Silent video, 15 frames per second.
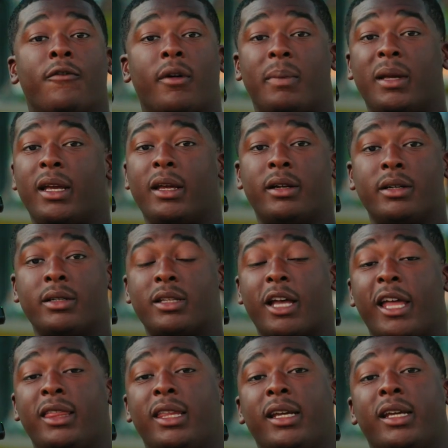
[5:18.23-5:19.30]
For beginners,
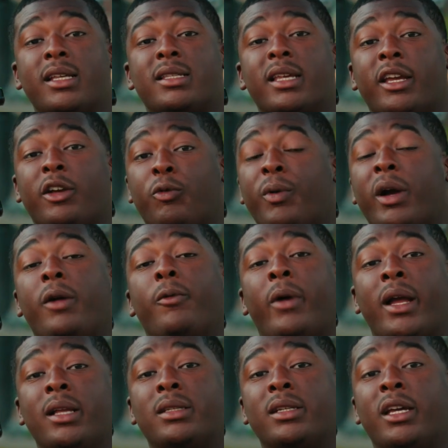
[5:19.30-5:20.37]
I think it's a great way to